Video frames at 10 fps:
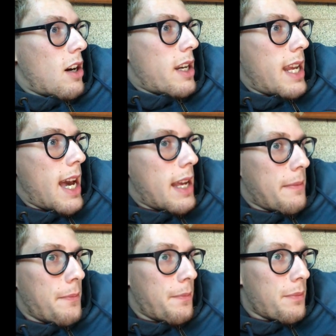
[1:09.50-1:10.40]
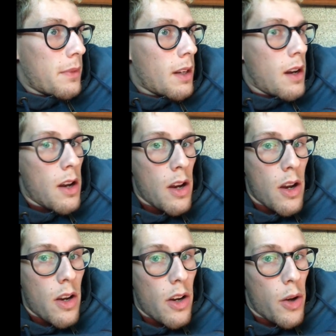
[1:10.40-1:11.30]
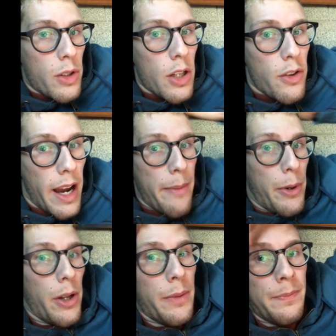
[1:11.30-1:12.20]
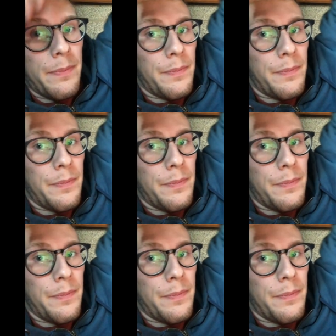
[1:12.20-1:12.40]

gone yet goes to tribal,